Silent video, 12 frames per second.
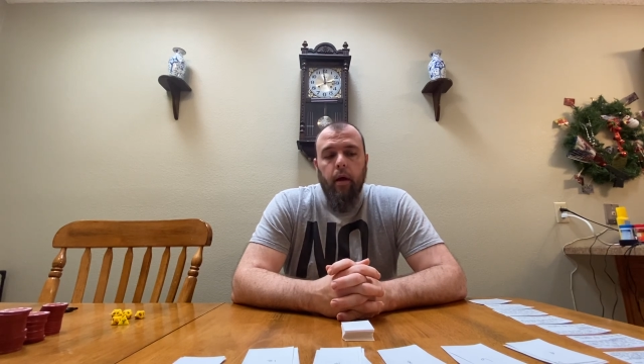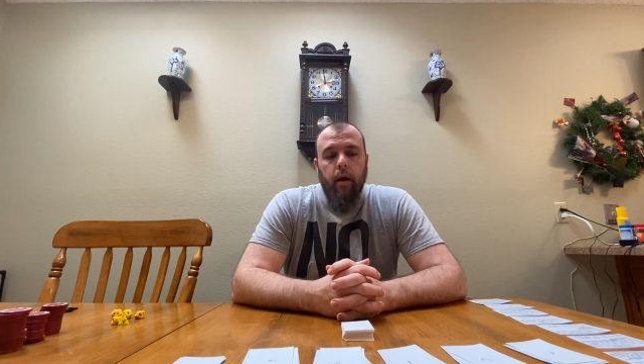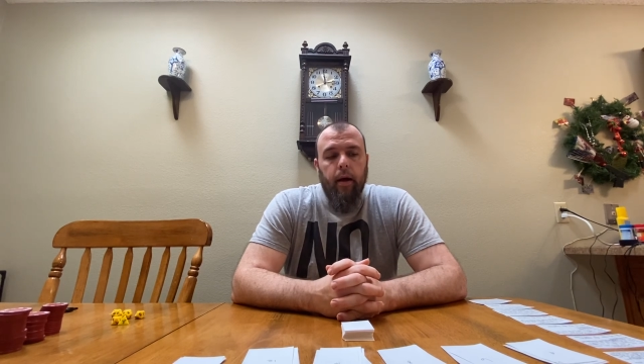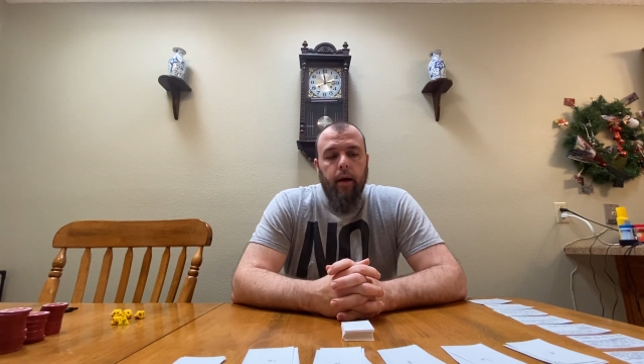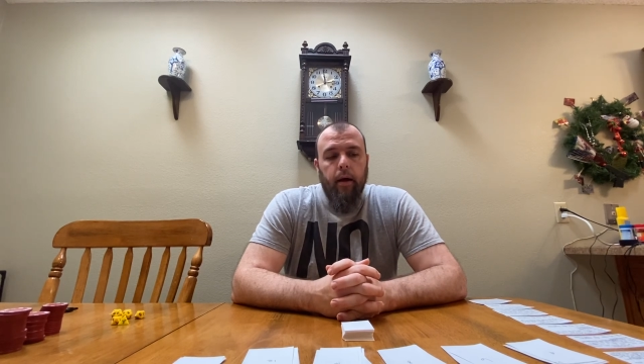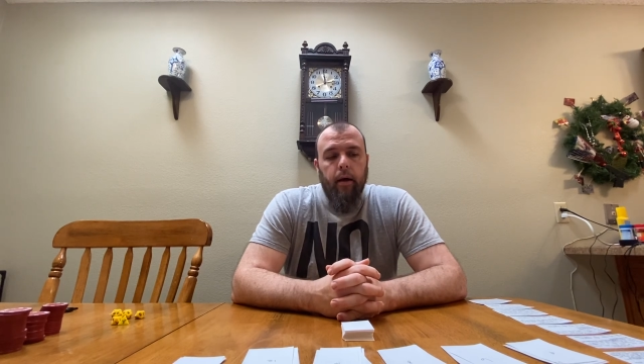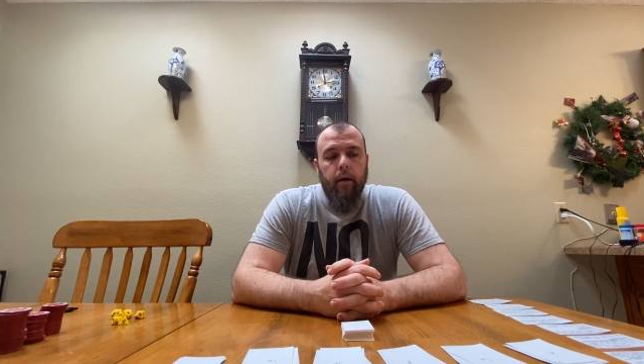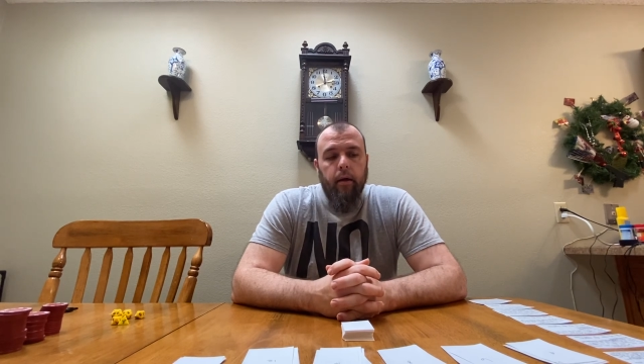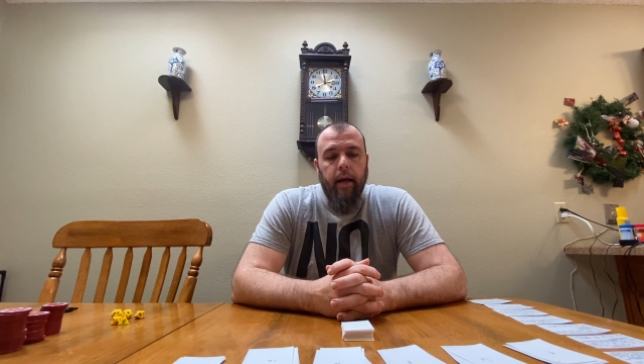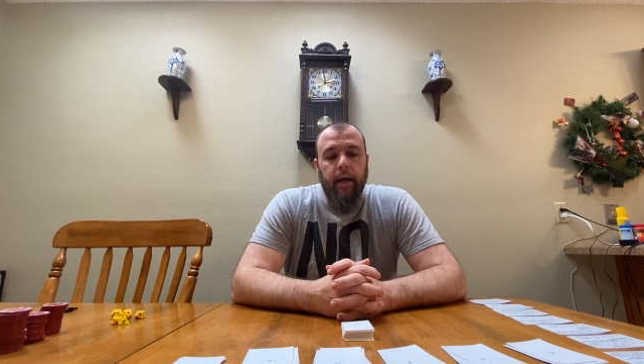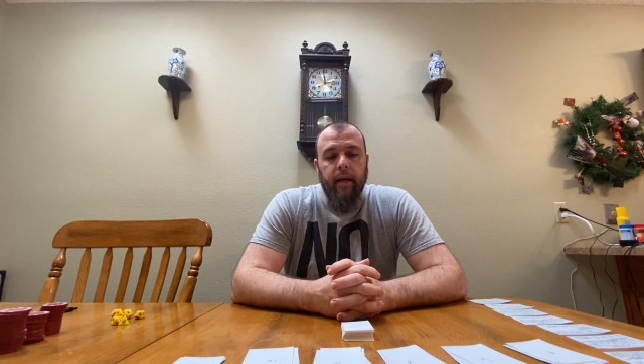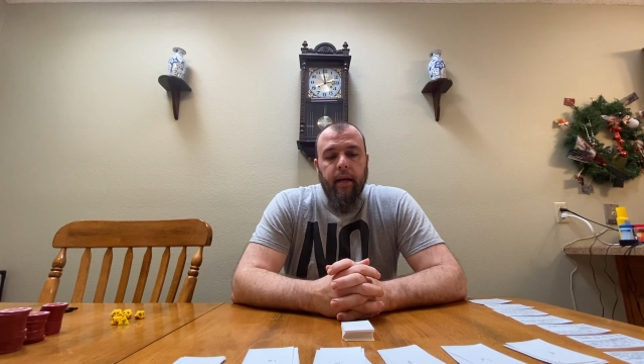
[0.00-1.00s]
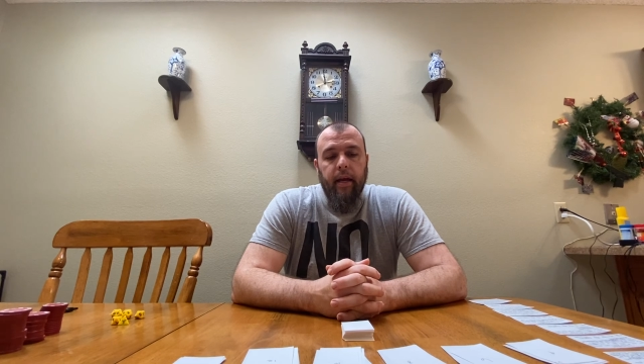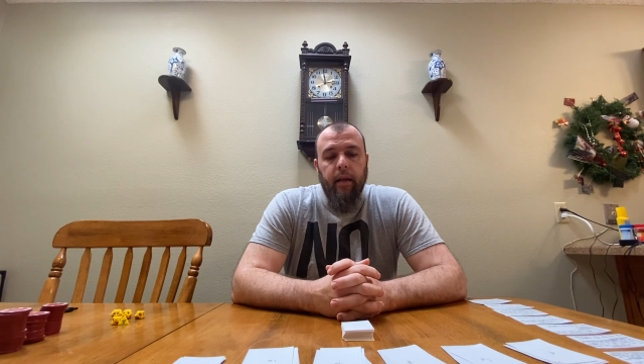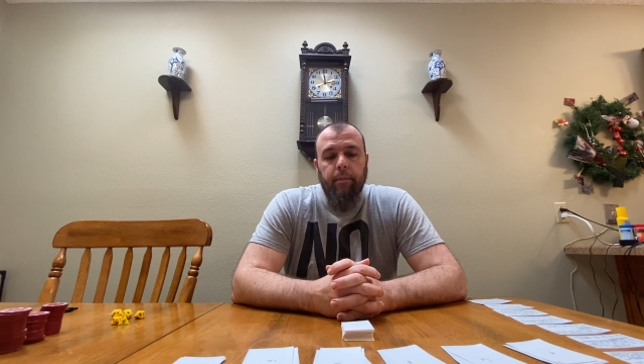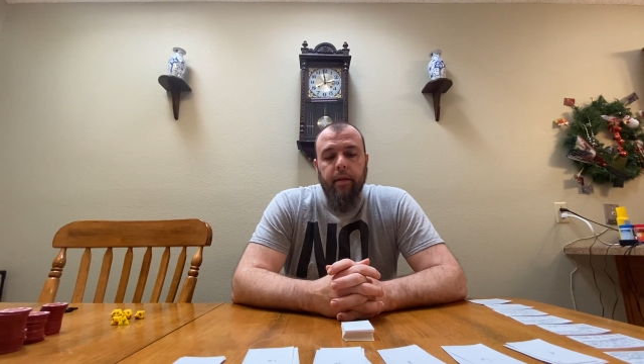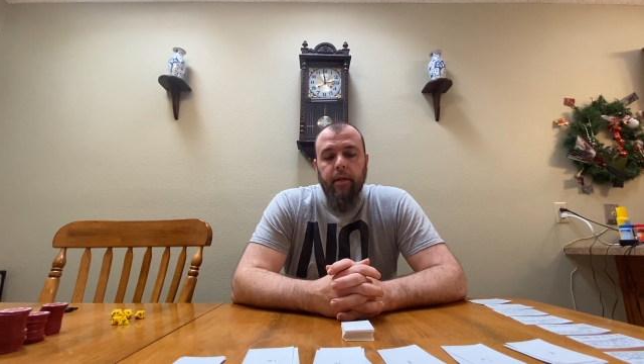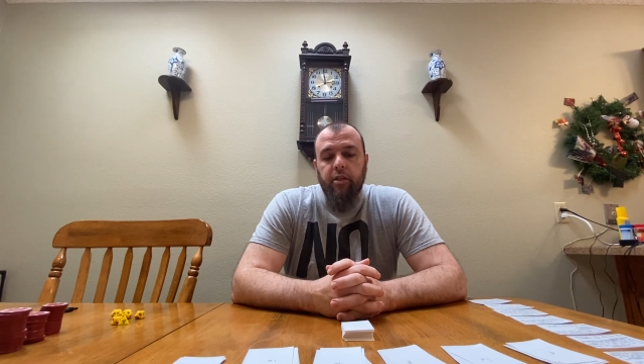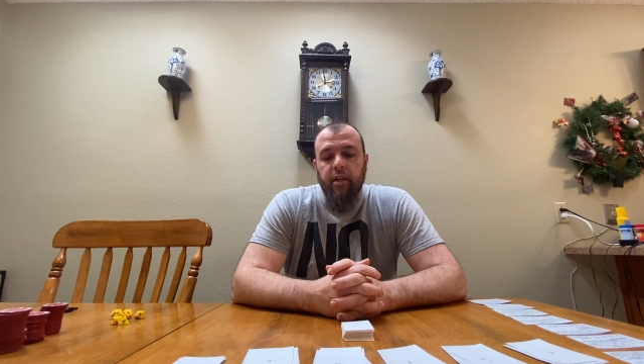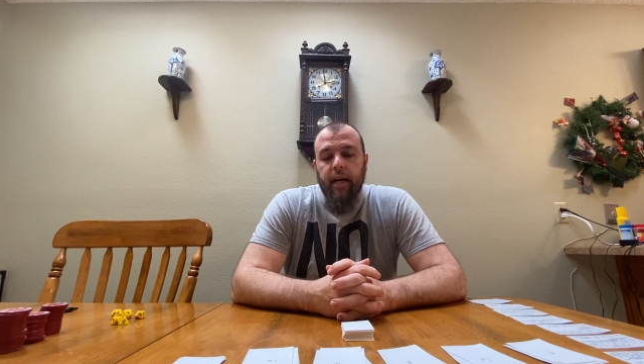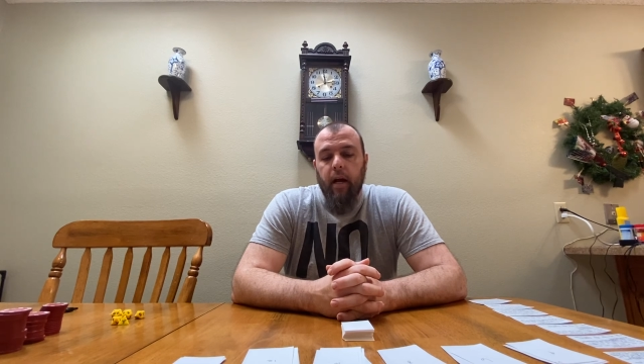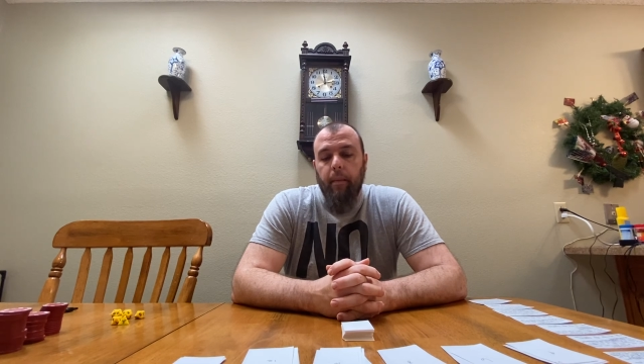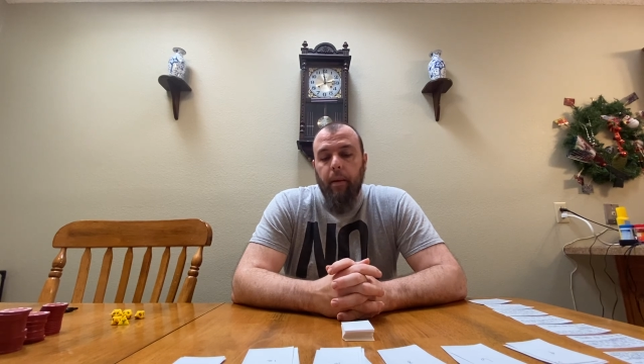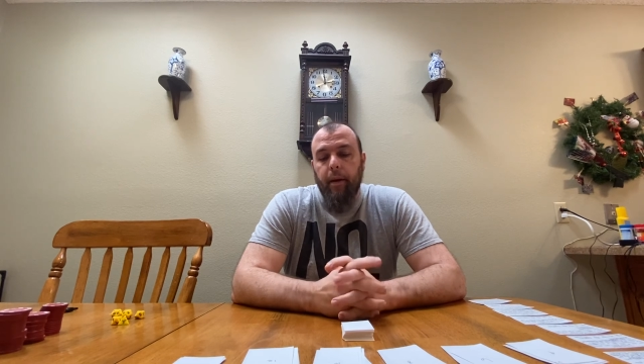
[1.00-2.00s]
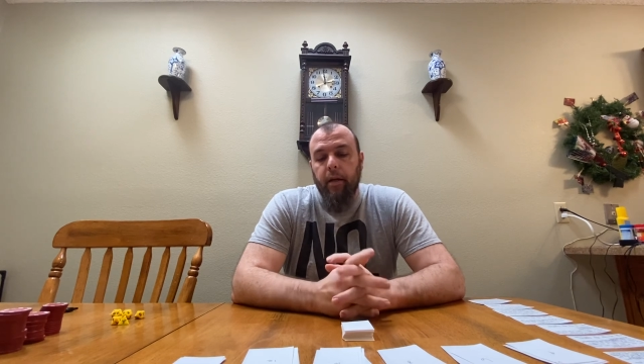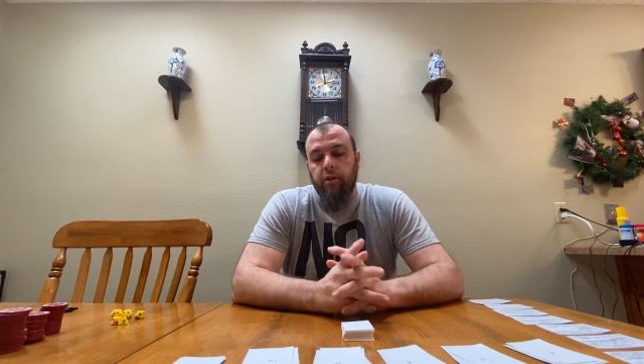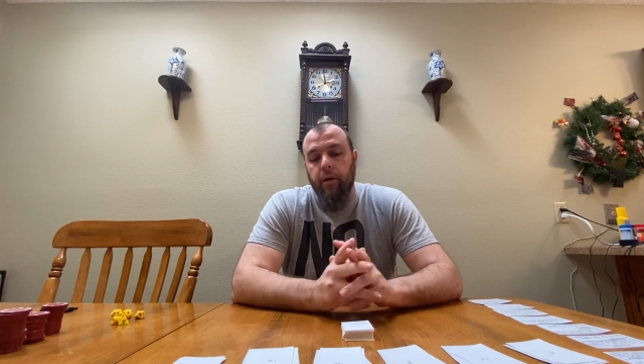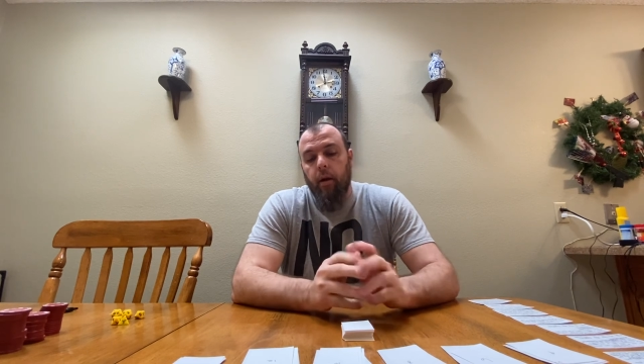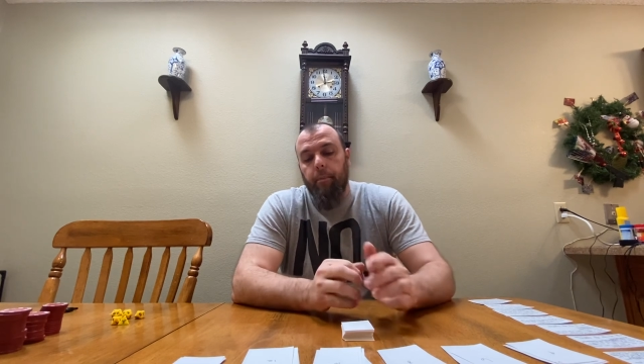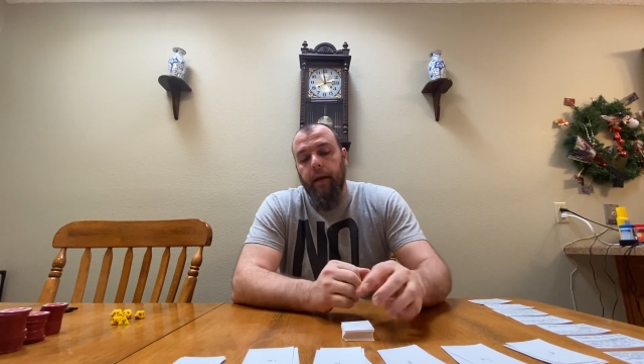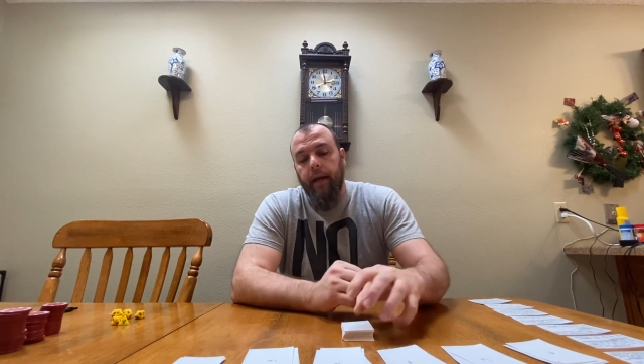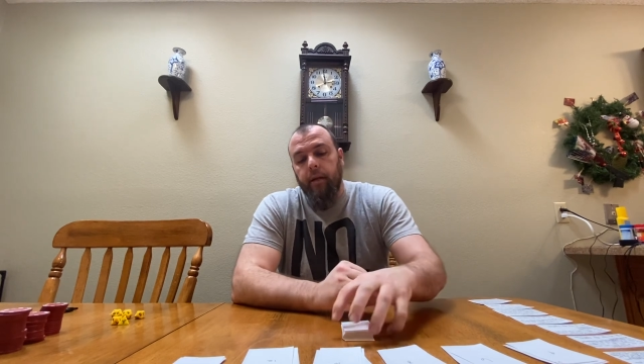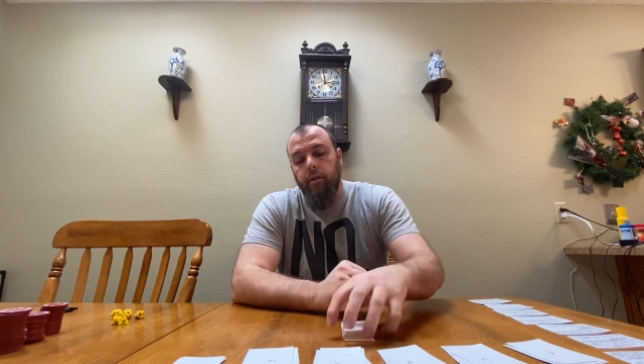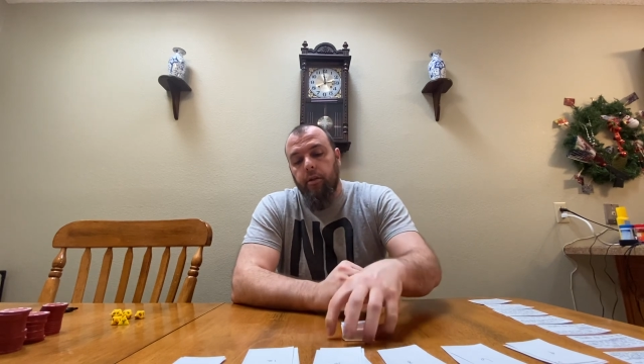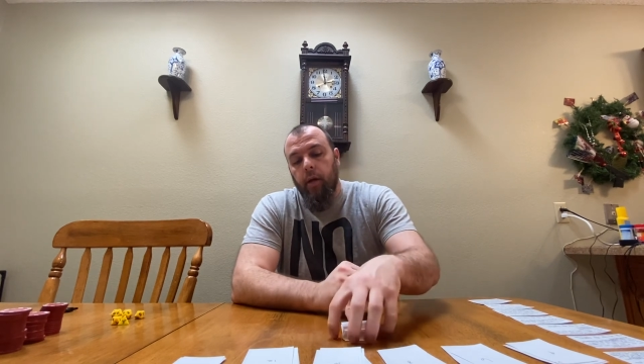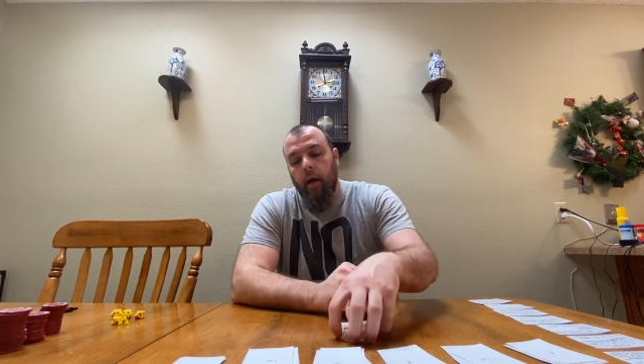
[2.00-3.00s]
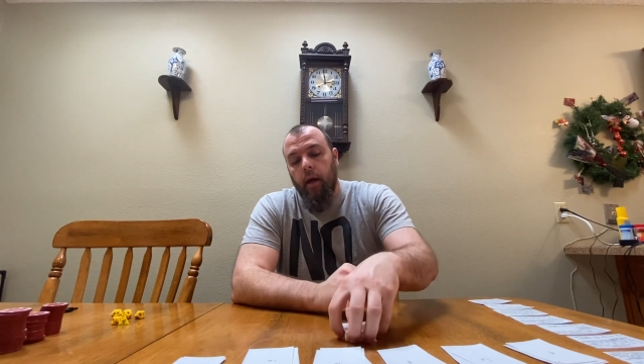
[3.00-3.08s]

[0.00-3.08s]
And again, please check out my Patreon page.